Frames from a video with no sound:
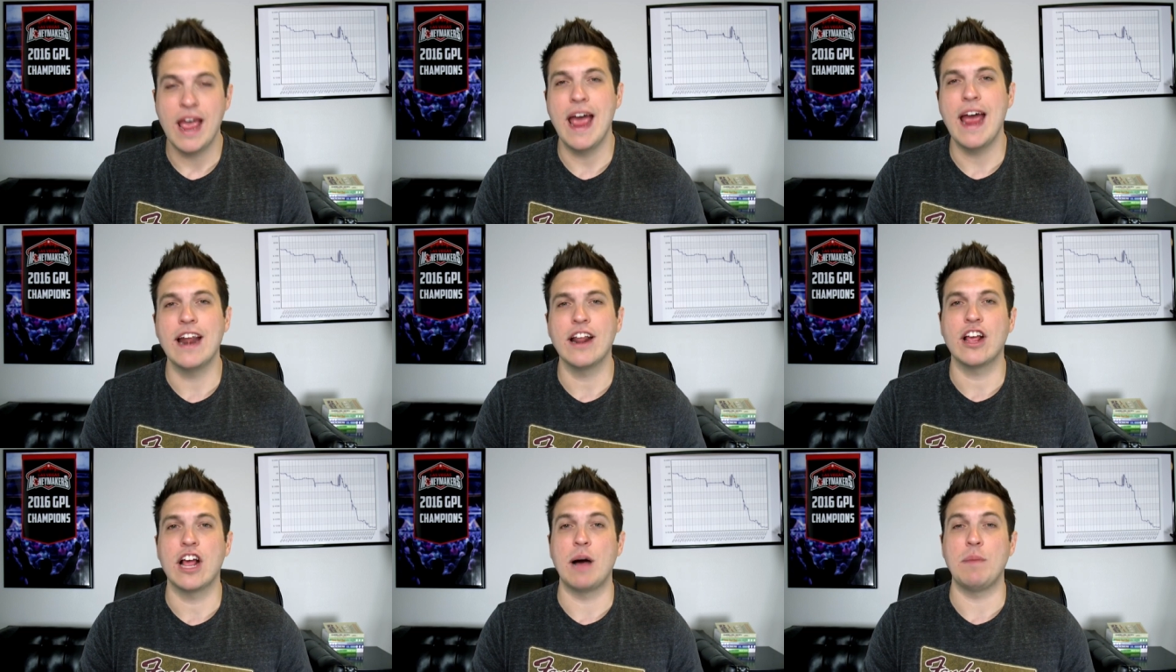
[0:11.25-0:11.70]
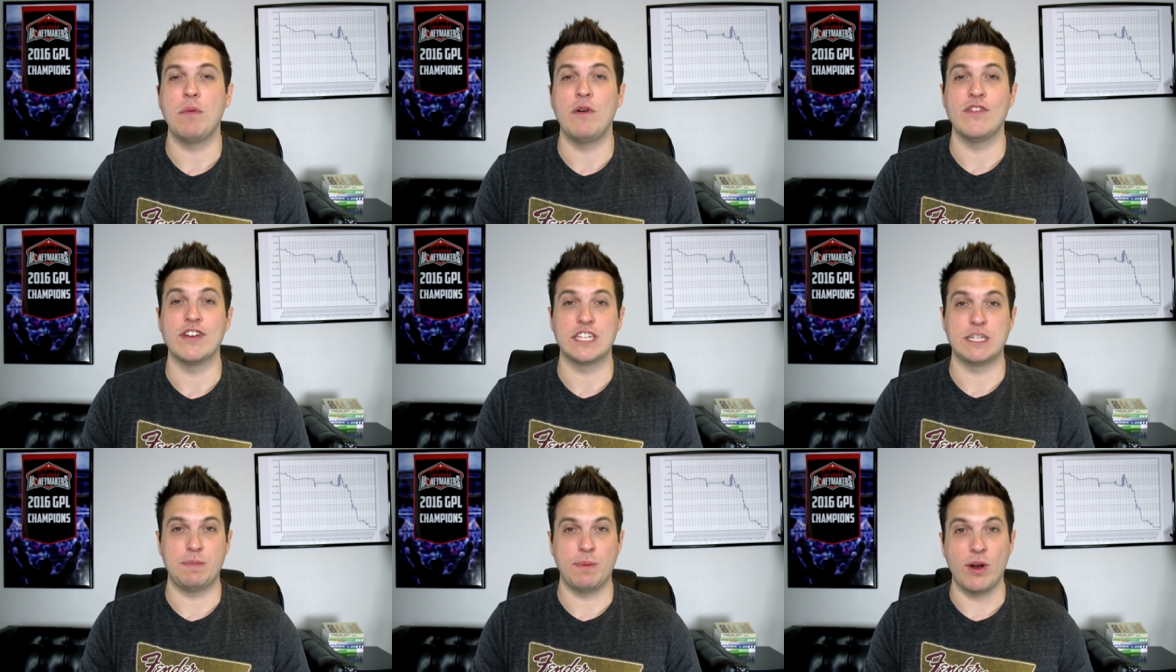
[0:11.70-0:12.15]
and a couple
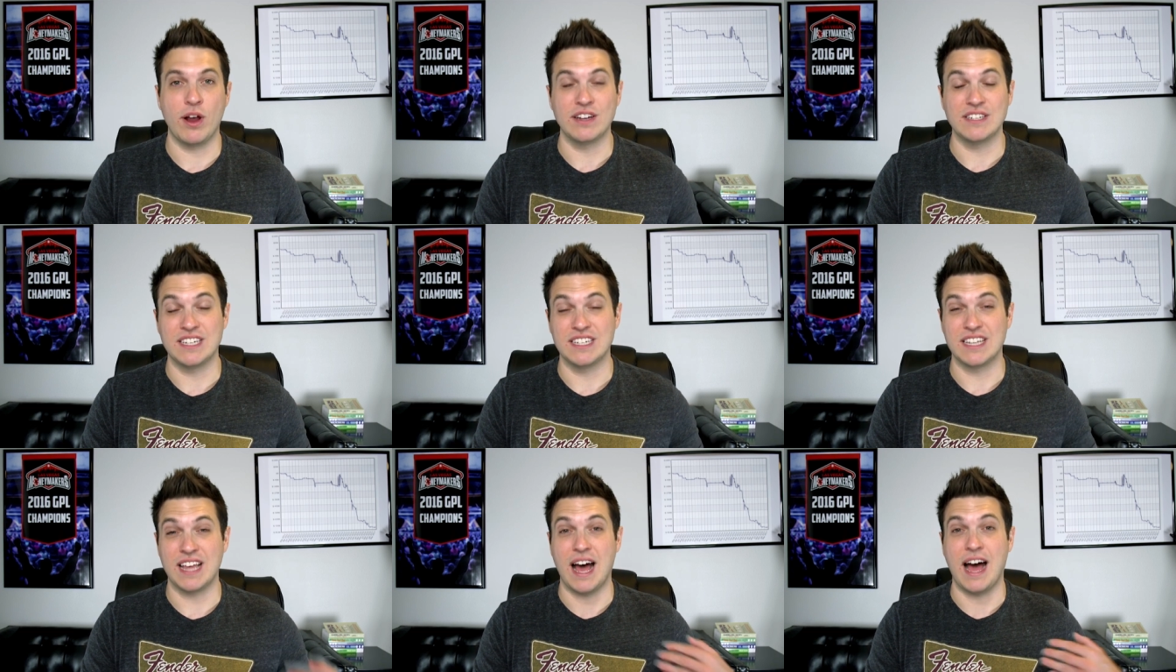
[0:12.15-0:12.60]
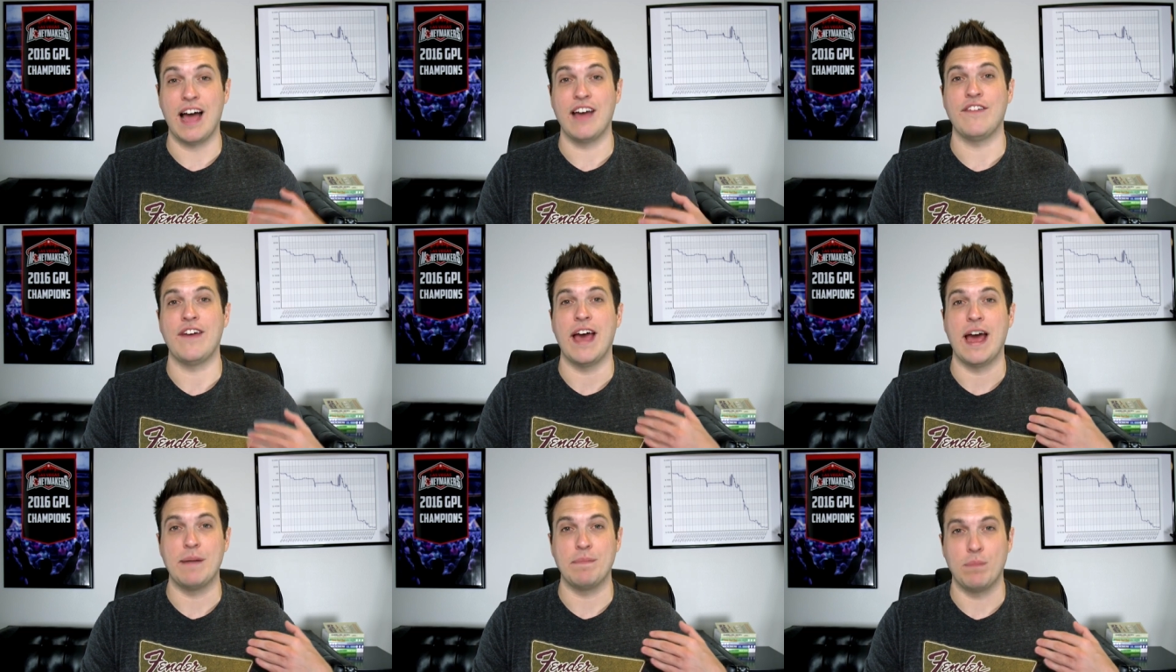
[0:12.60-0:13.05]
of experiences that
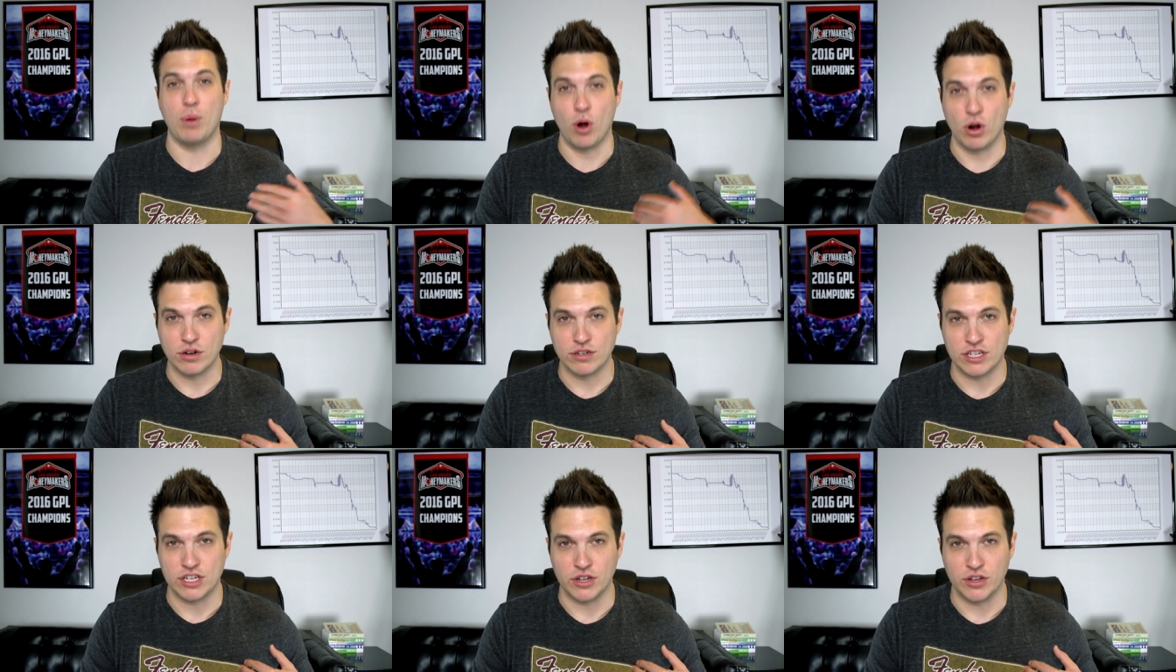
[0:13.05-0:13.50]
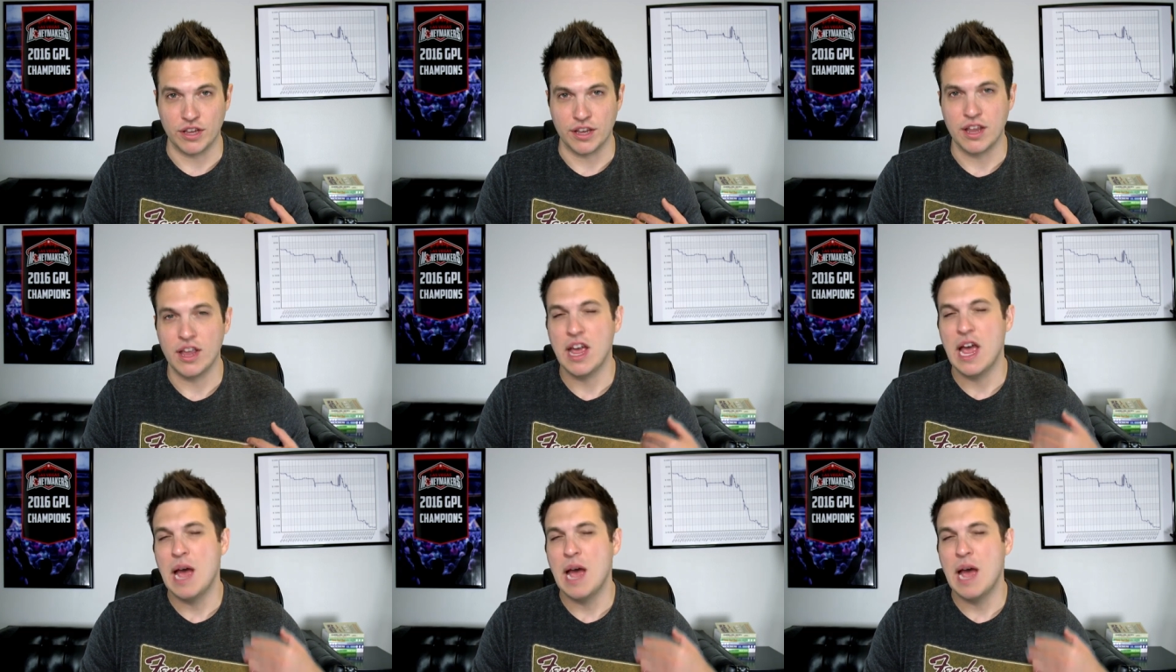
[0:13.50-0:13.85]
I've had personally.